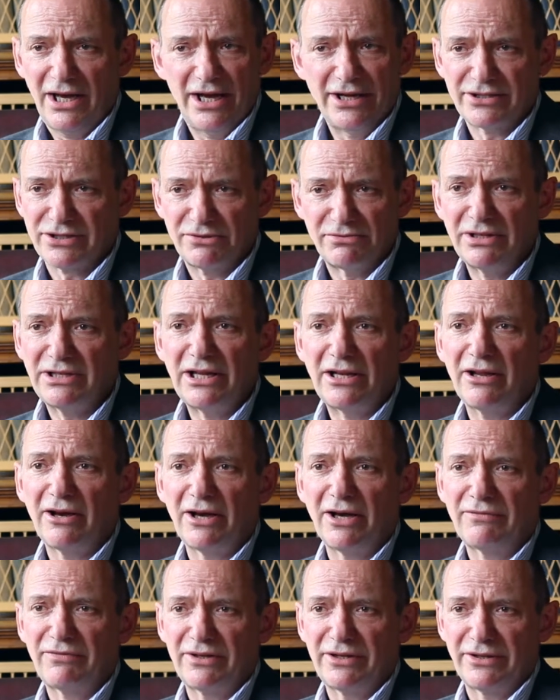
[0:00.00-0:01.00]
It's a really
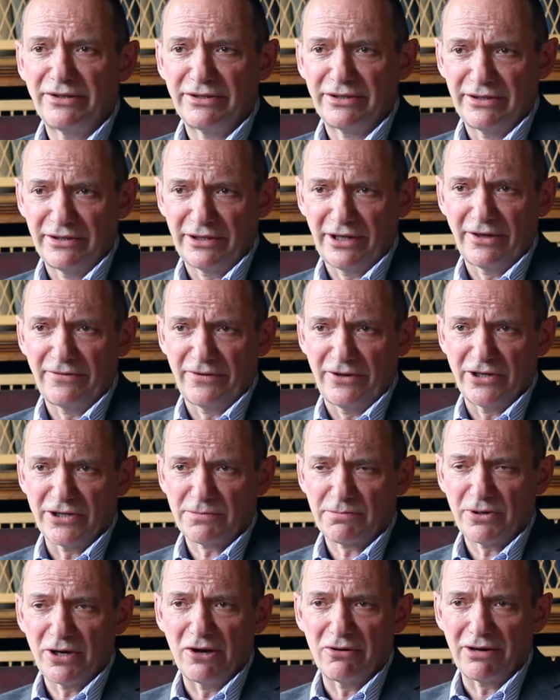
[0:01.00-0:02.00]
lively and
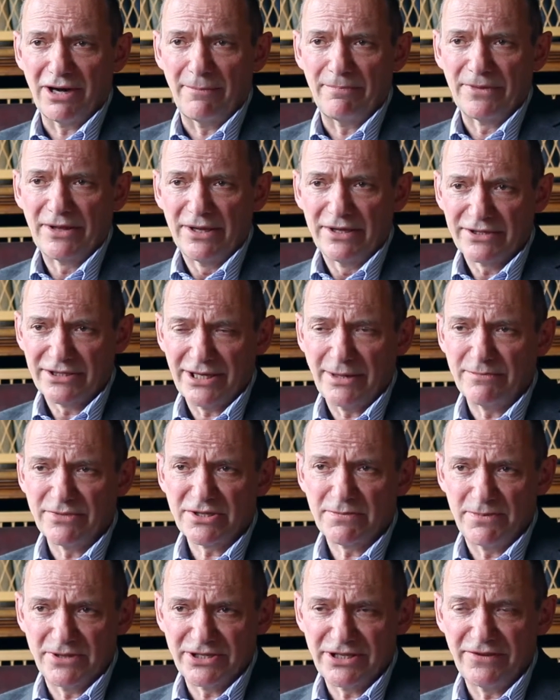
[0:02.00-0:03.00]
diverse programme, some
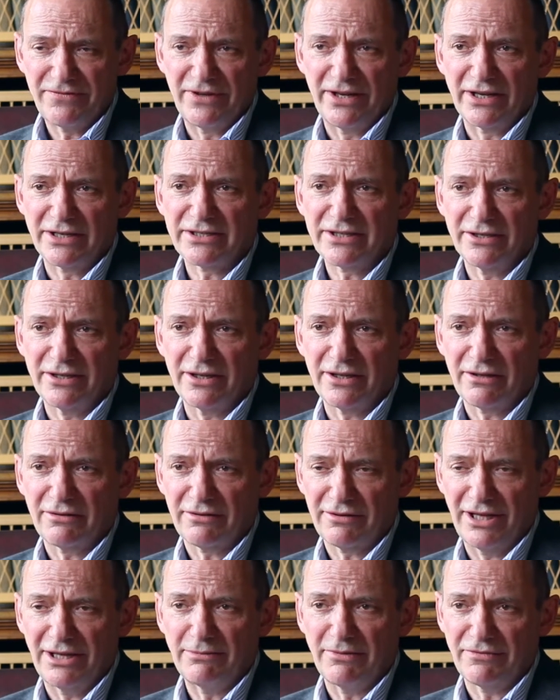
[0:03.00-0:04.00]
specific to the
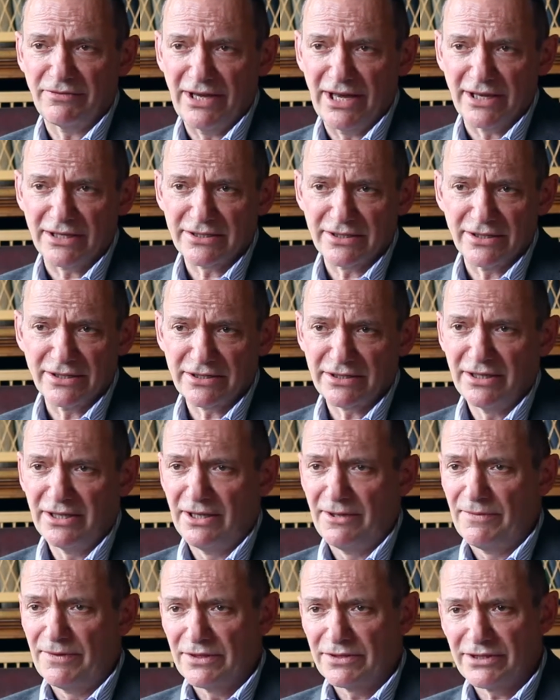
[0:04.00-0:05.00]
theme of Nexus,
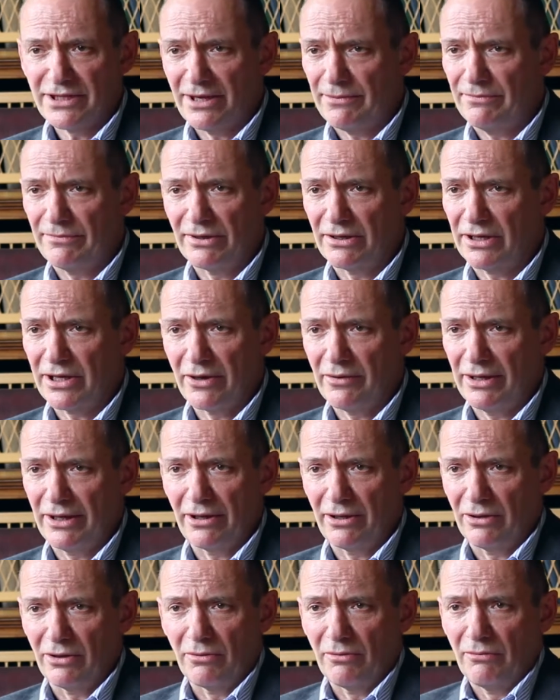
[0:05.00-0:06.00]
some
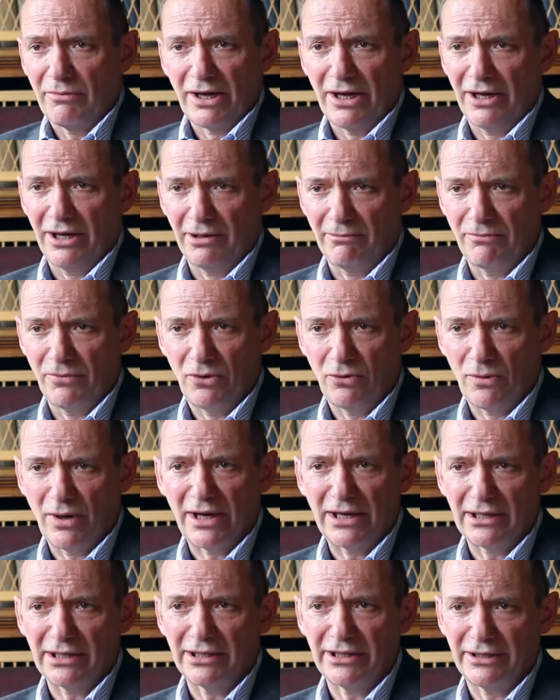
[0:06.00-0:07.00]
going more
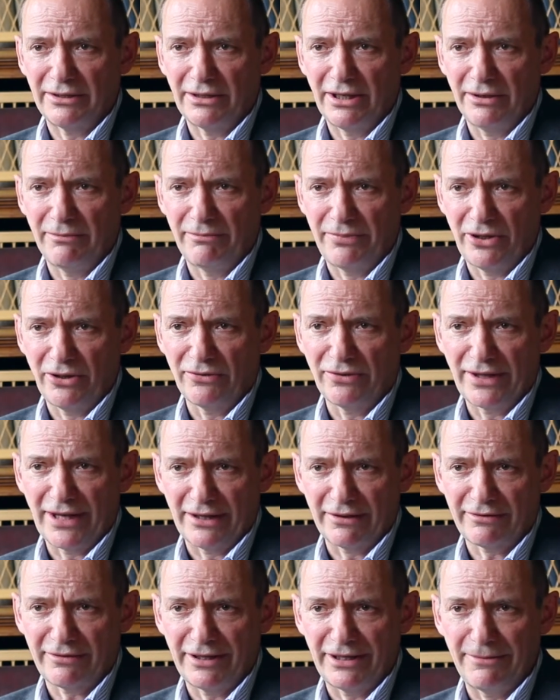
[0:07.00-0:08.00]
widely and beyond
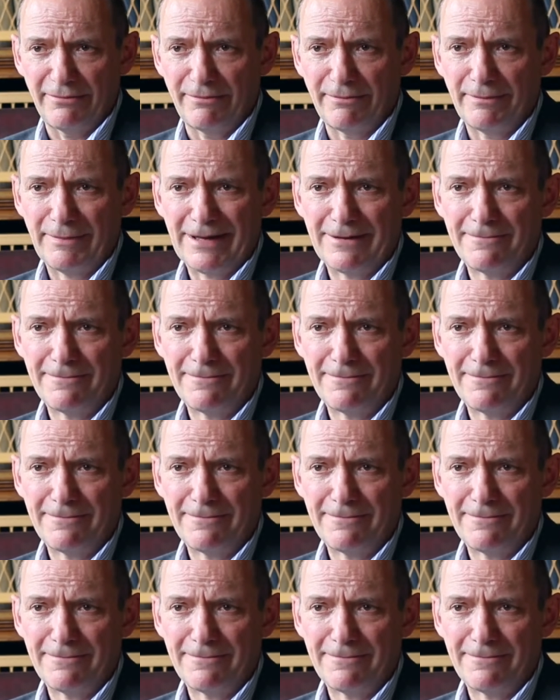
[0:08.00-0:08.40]
that theme.